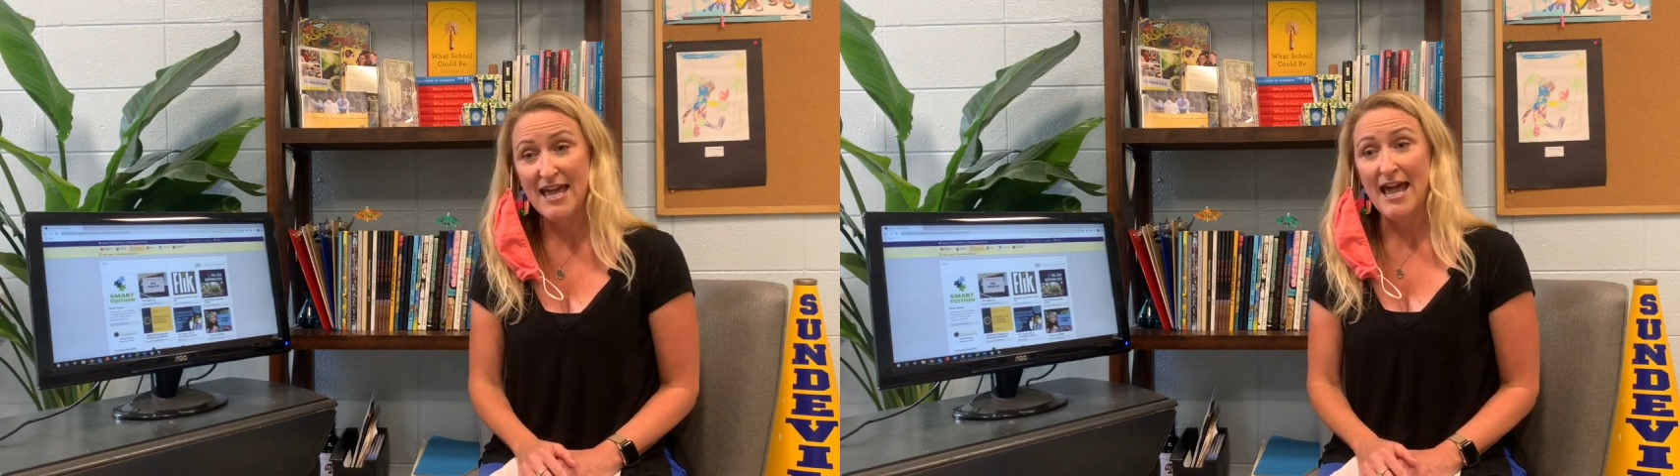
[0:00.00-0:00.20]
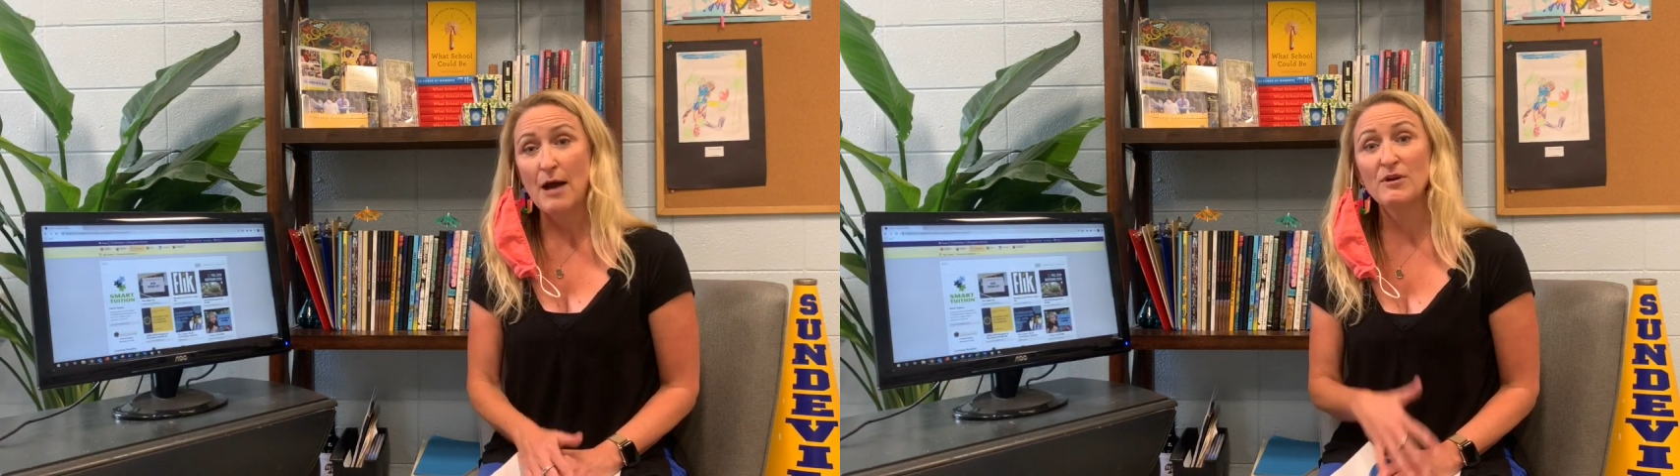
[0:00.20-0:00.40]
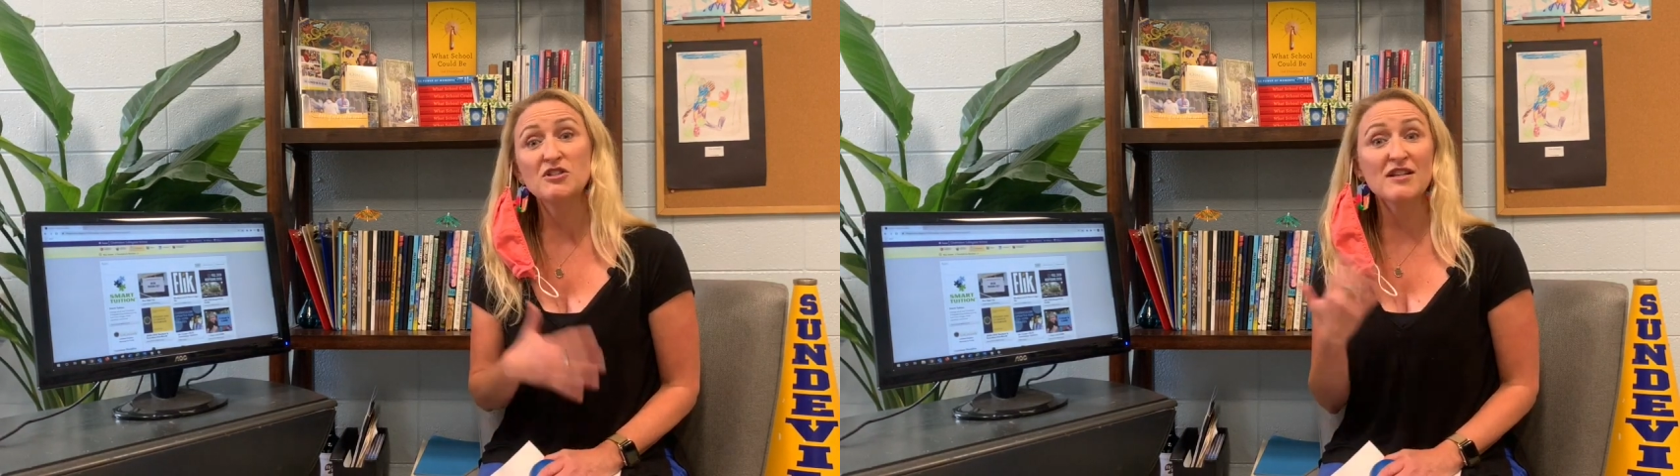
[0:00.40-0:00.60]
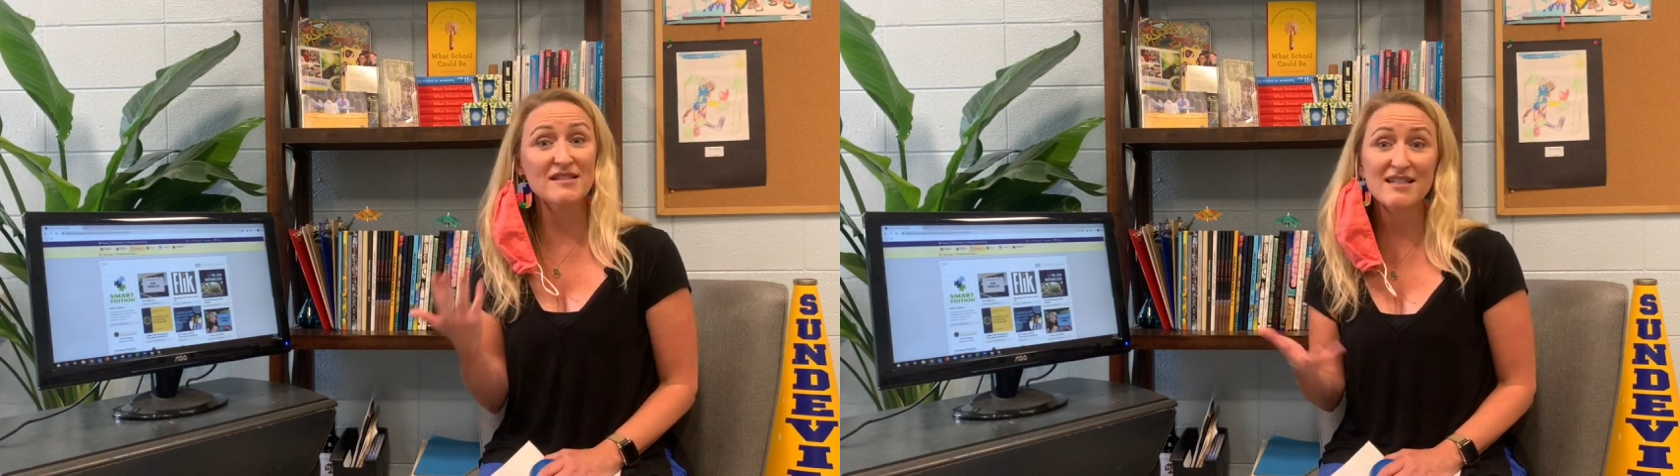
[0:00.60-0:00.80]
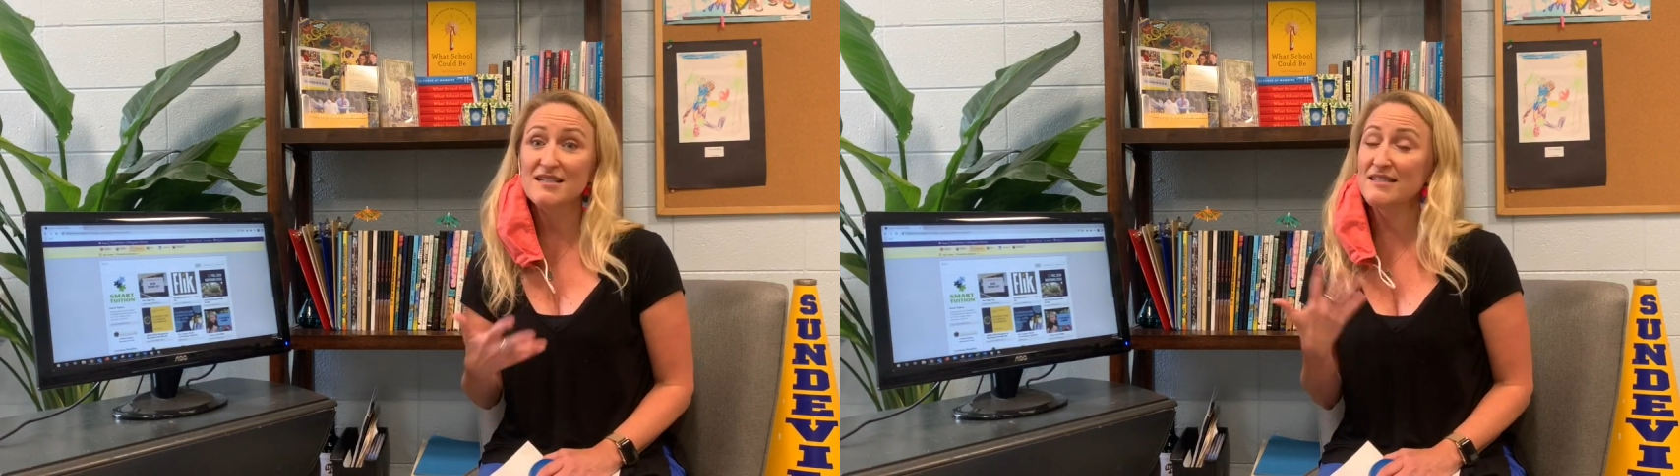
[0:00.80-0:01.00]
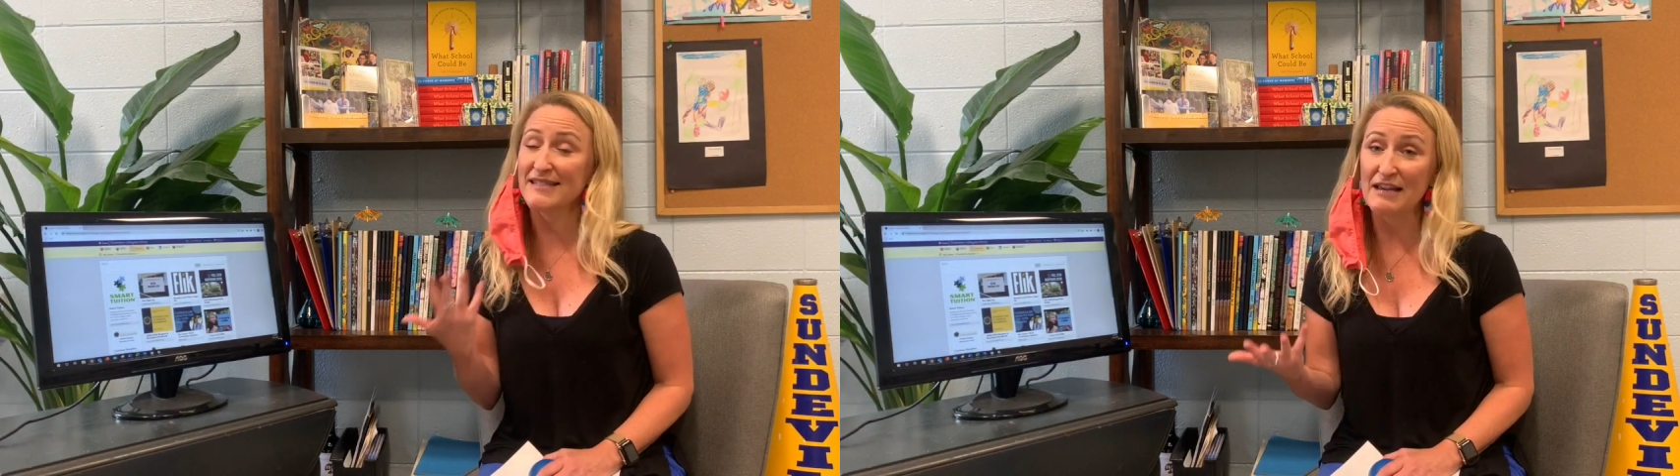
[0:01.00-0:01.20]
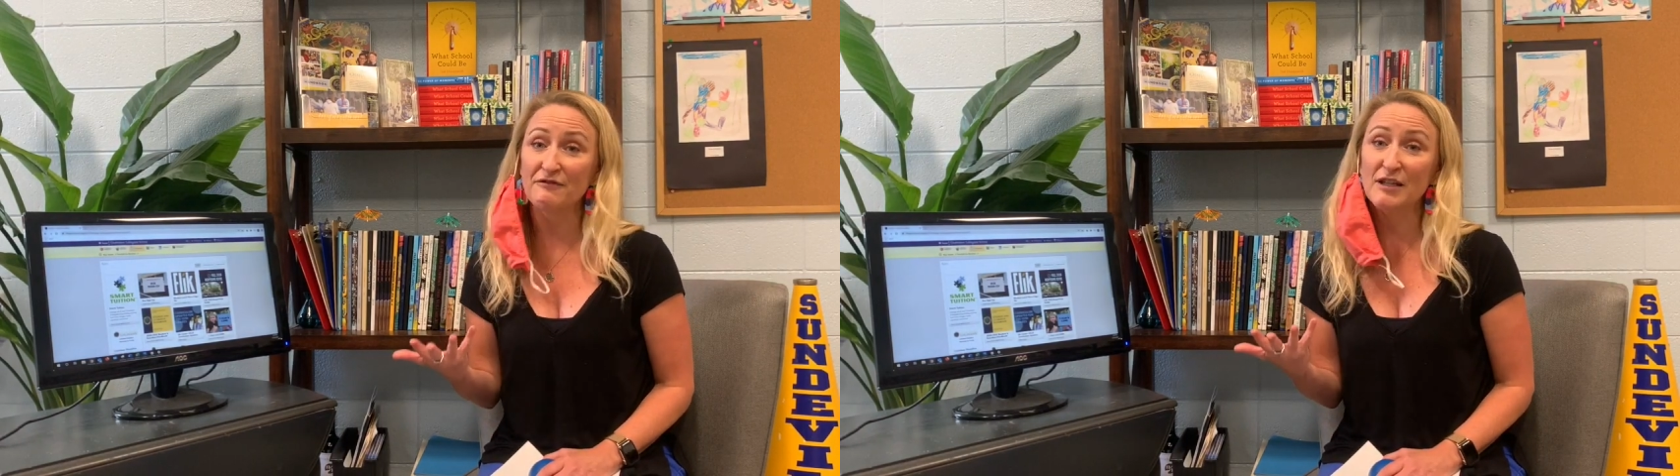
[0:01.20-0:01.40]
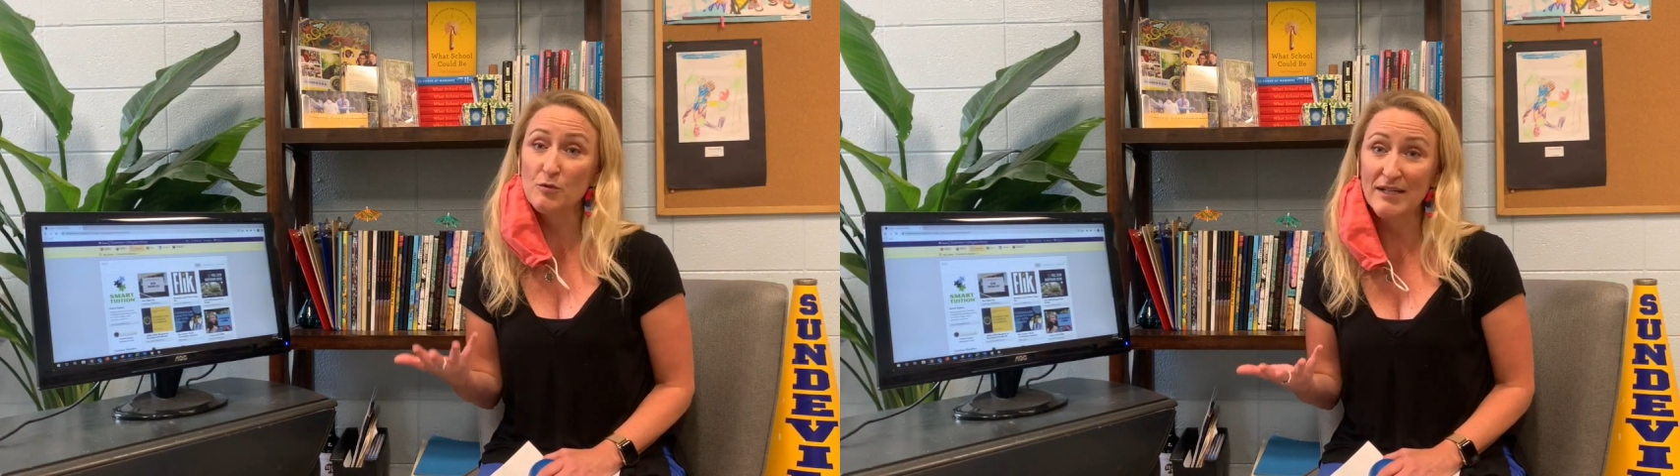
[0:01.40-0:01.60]
And we just need to
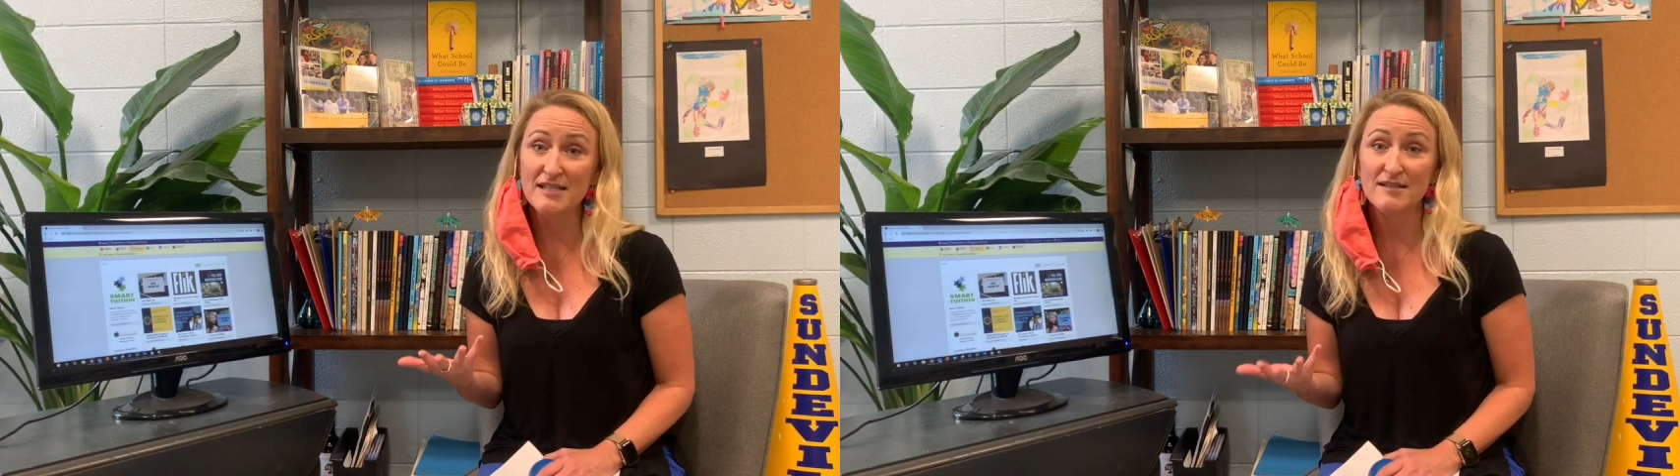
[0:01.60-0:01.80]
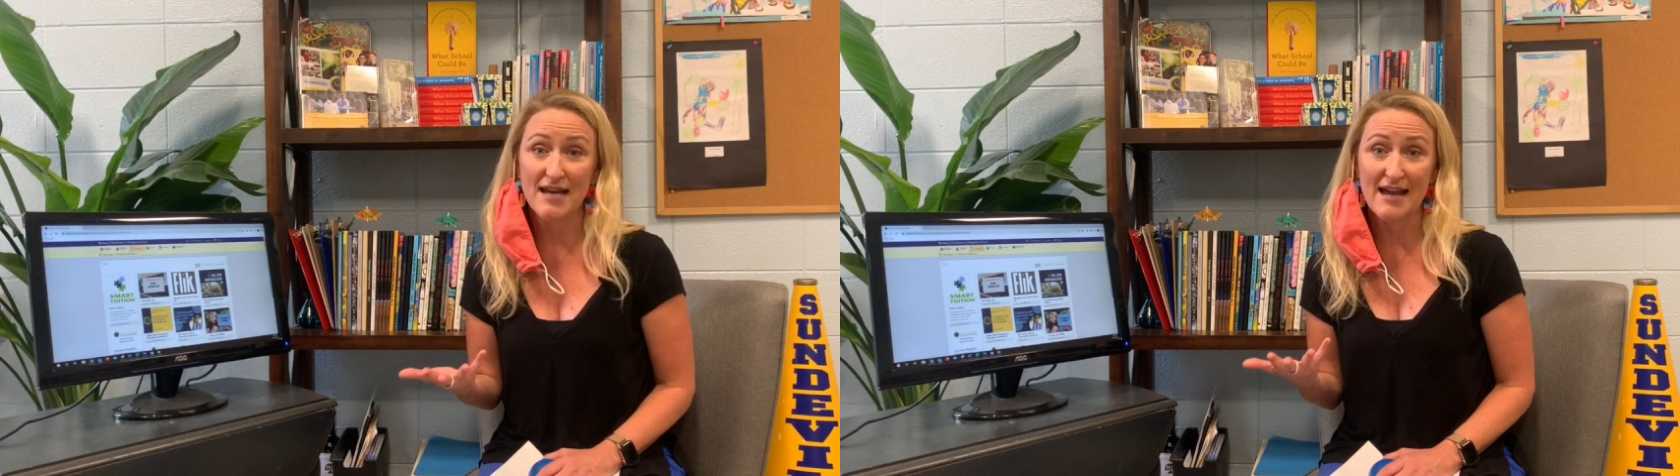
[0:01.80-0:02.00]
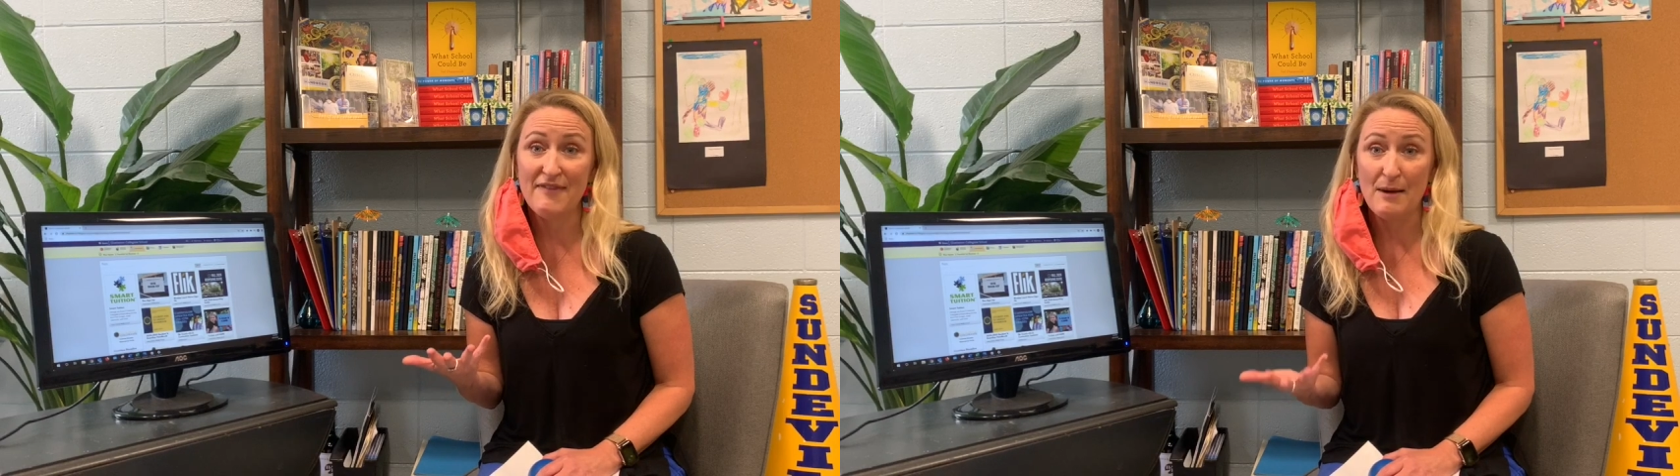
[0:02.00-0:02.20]
safely redesign